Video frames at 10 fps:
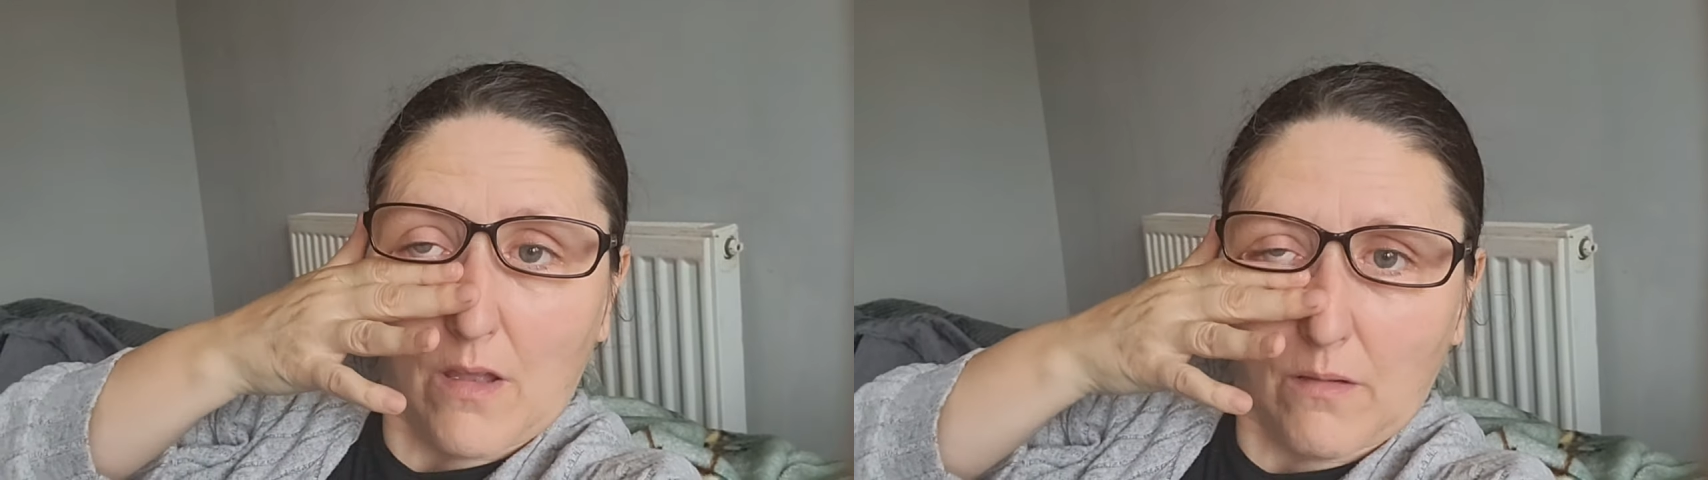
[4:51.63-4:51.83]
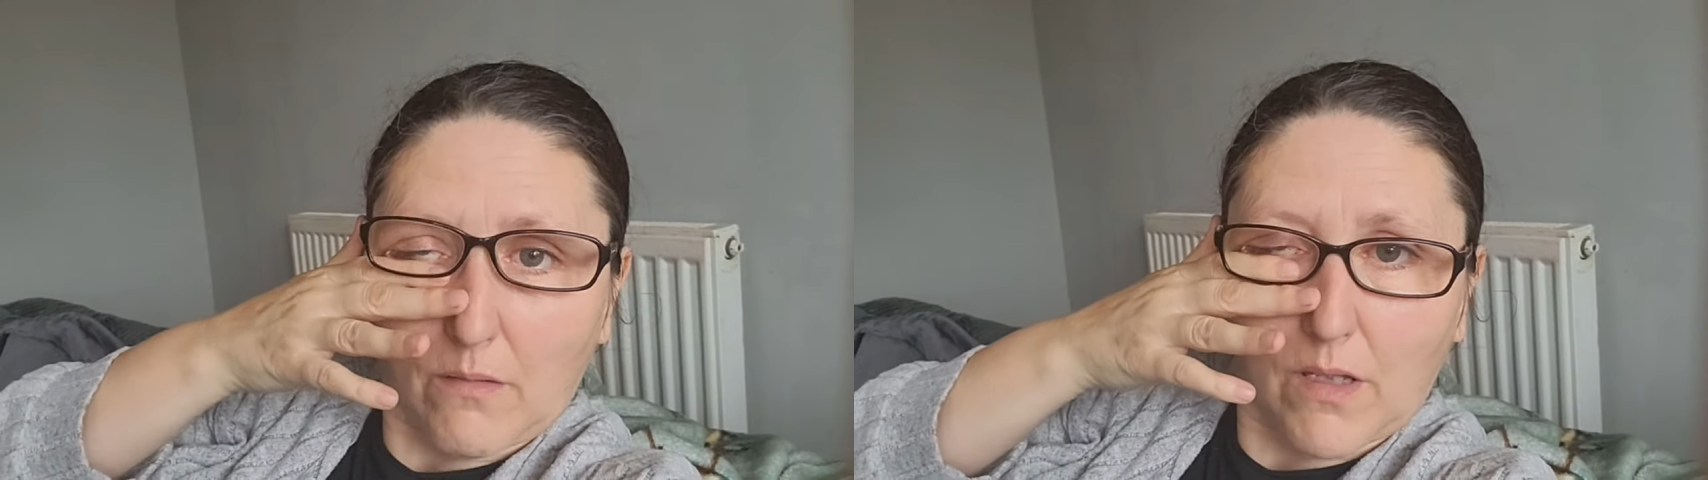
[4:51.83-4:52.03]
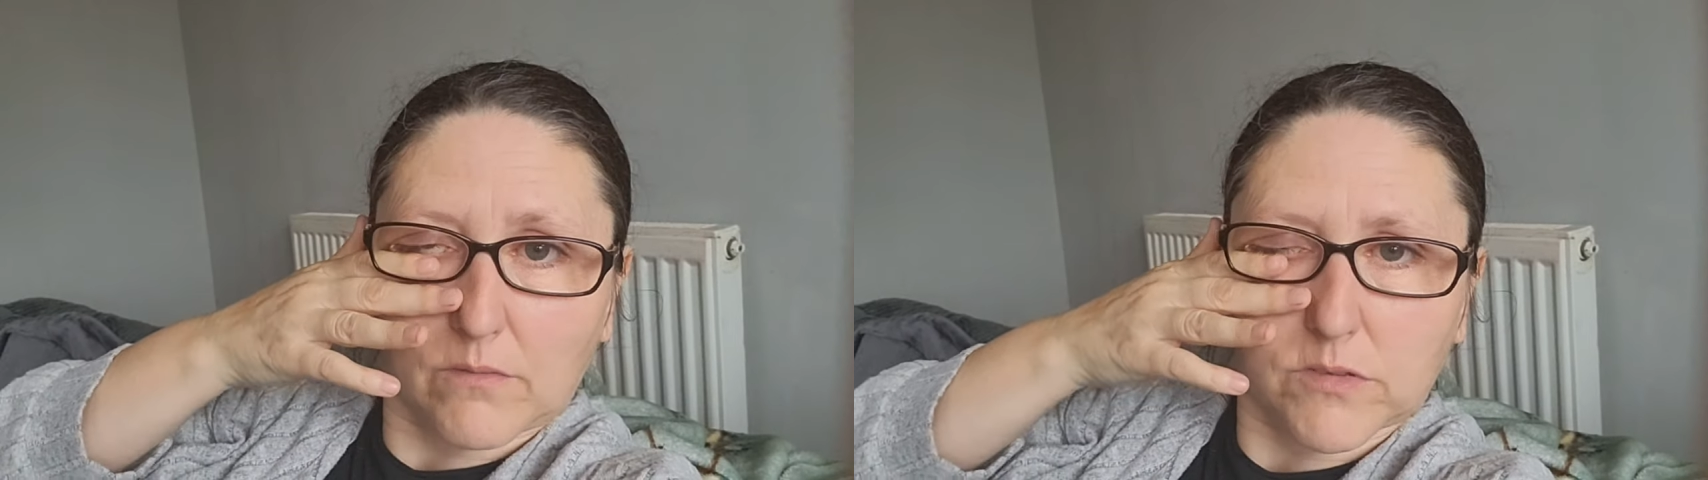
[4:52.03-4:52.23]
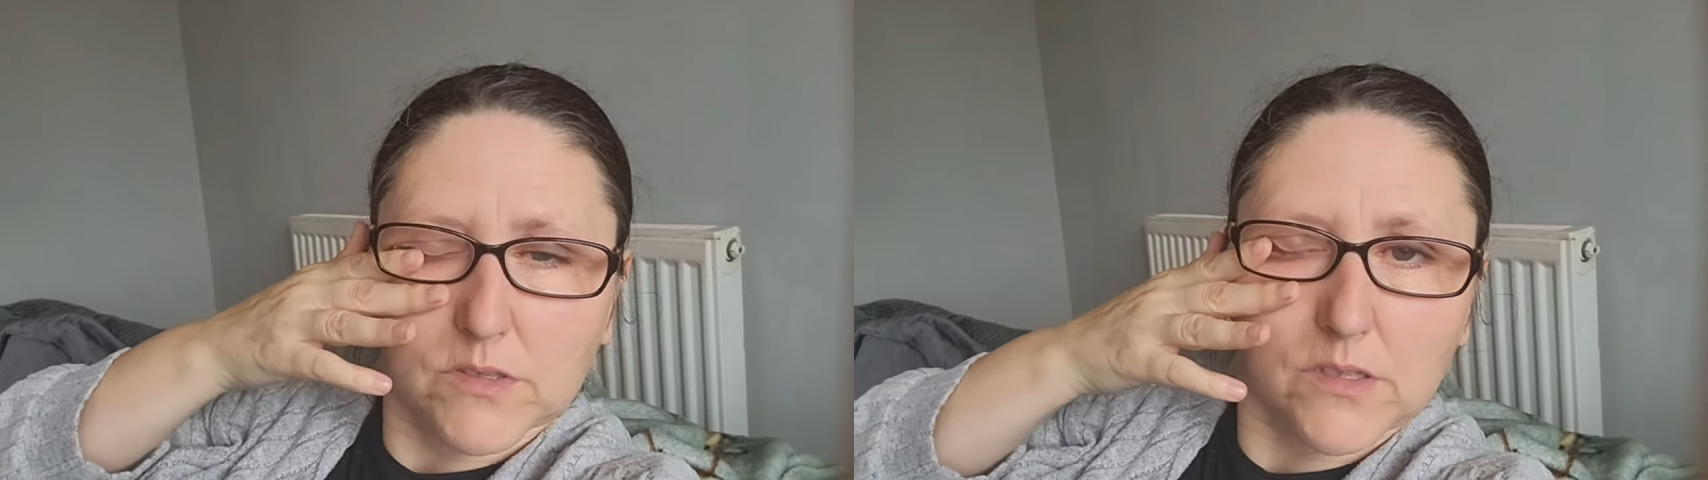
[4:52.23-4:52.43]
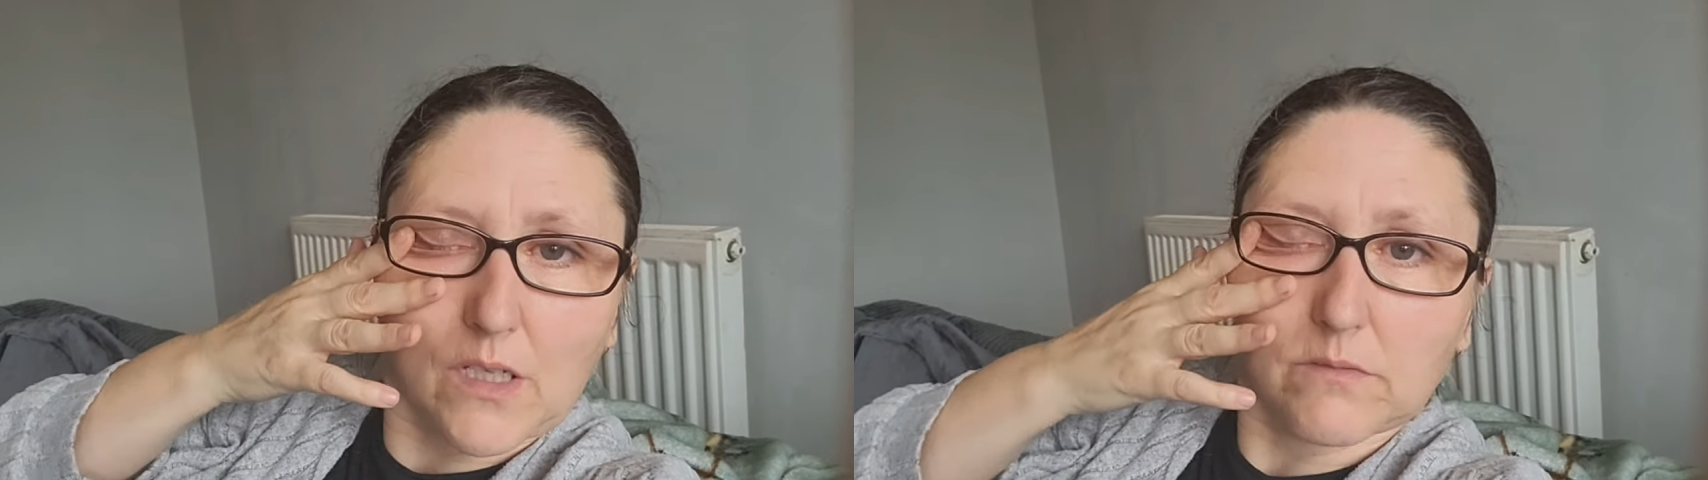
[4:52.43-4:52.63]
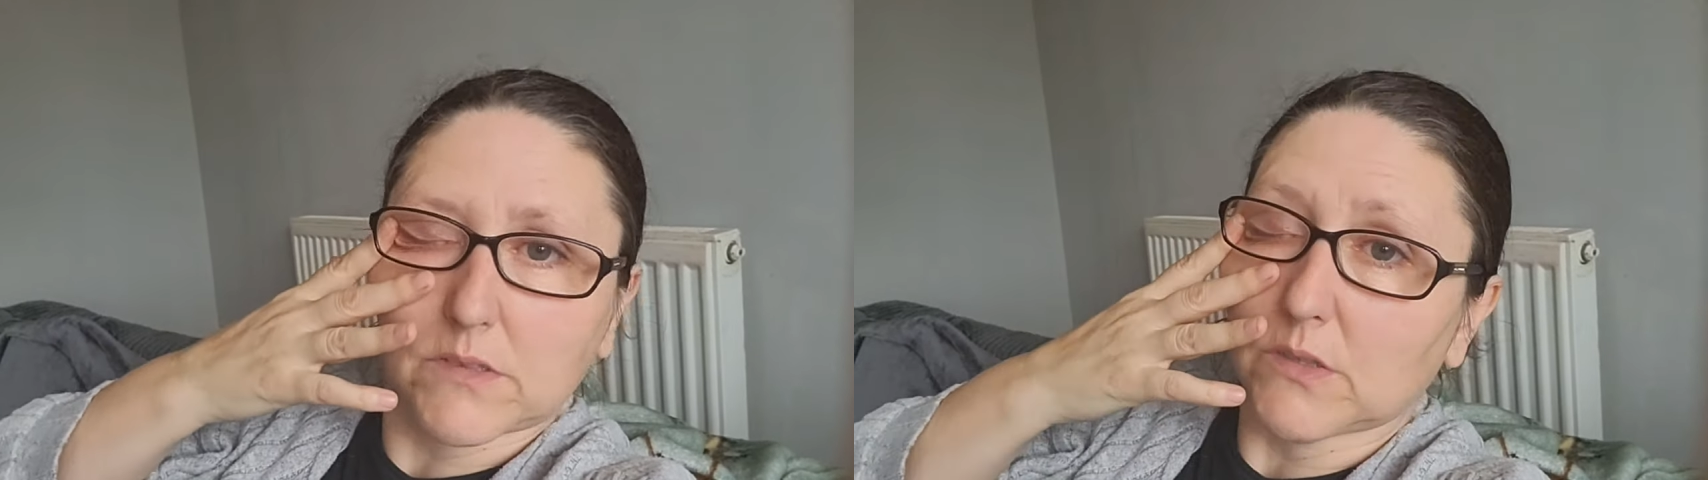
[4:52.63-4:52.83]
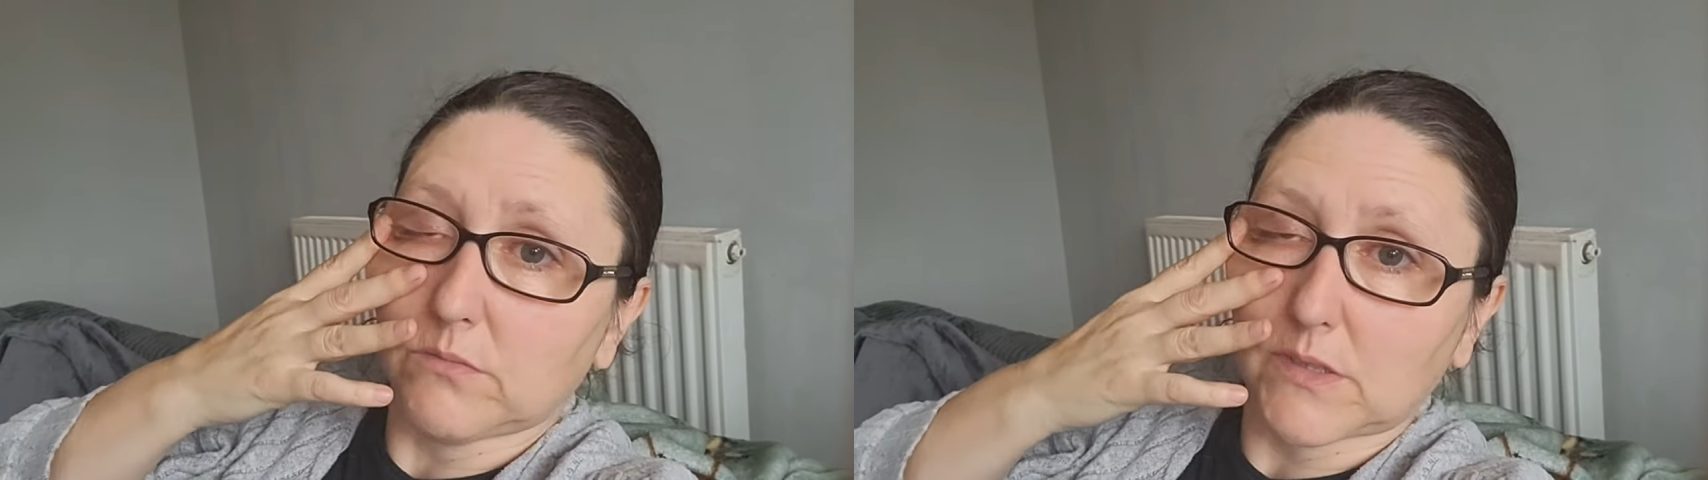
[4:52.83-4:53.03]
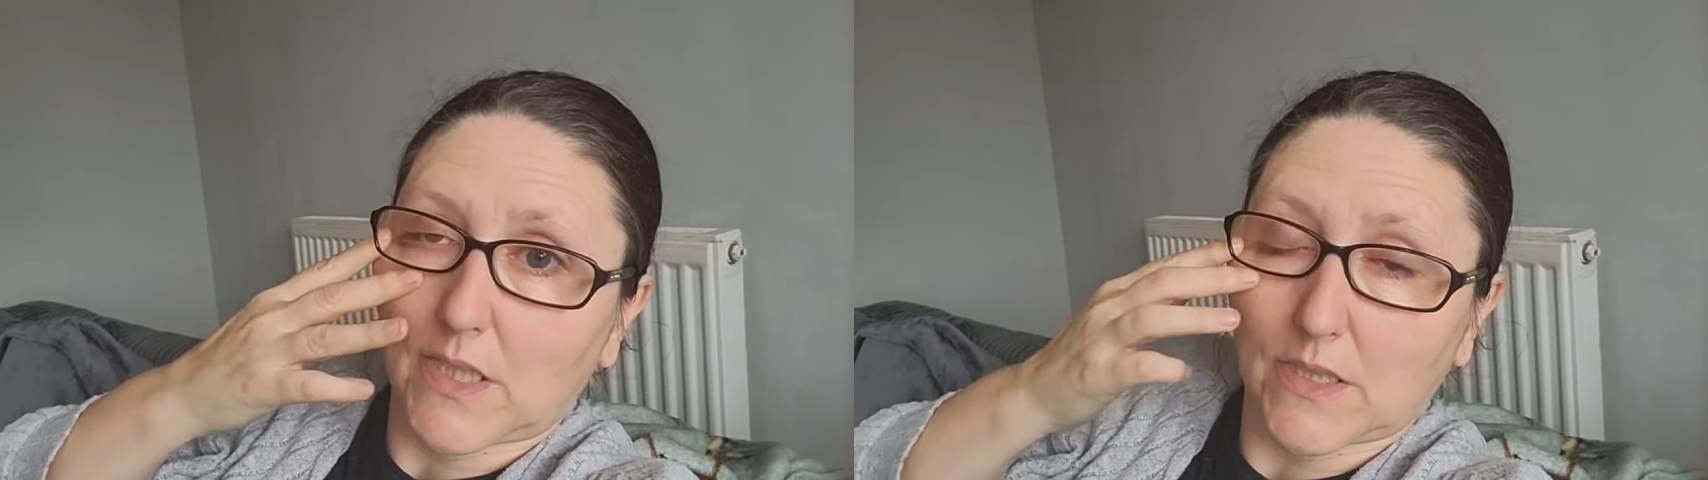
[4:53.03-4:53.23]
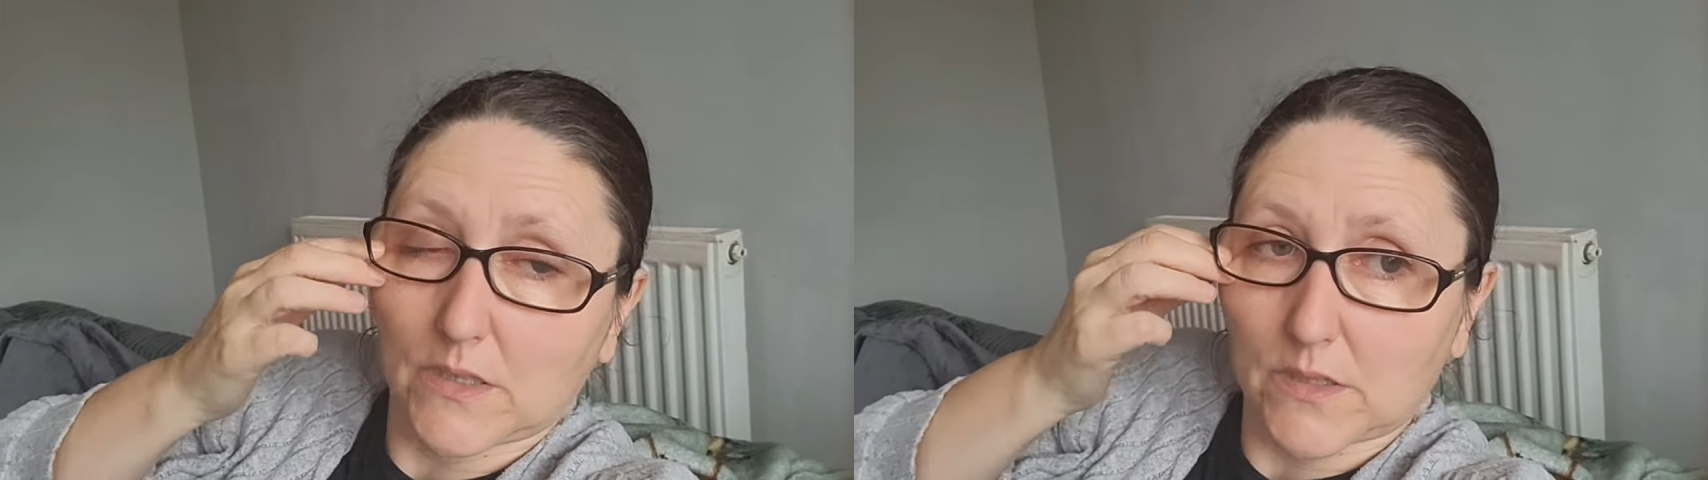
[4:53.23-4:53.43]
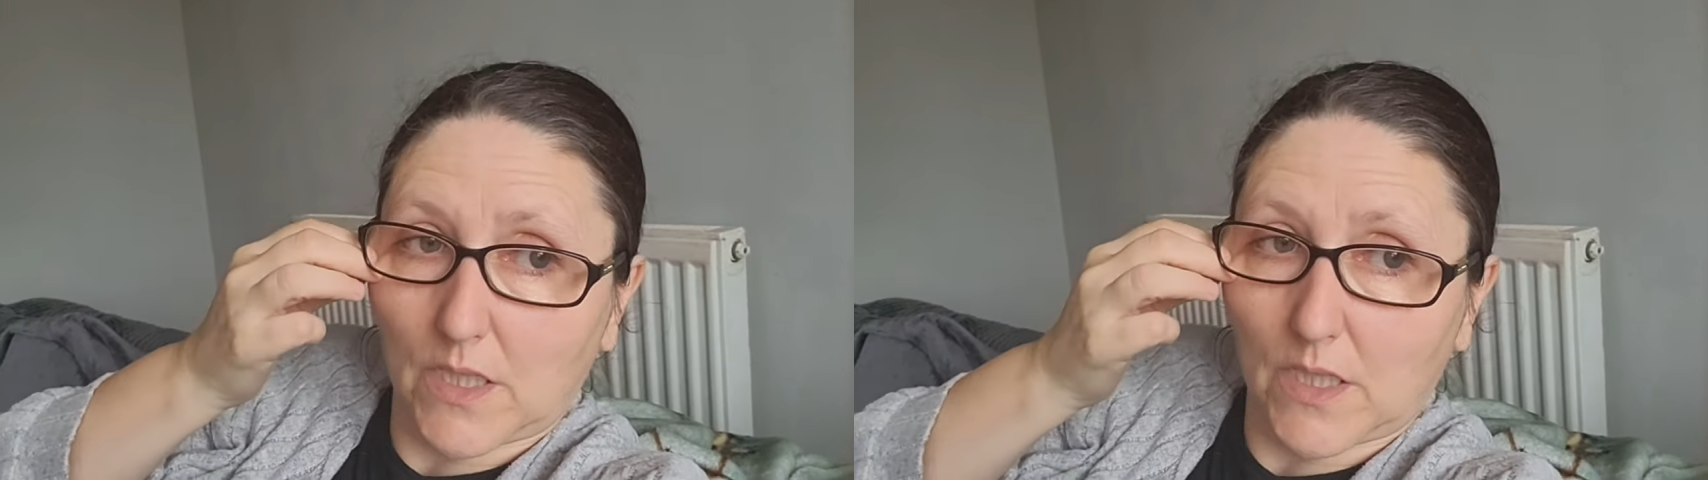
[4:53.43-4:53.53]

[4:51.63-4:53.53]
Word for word: I'm like, I'm just, I'm too tired.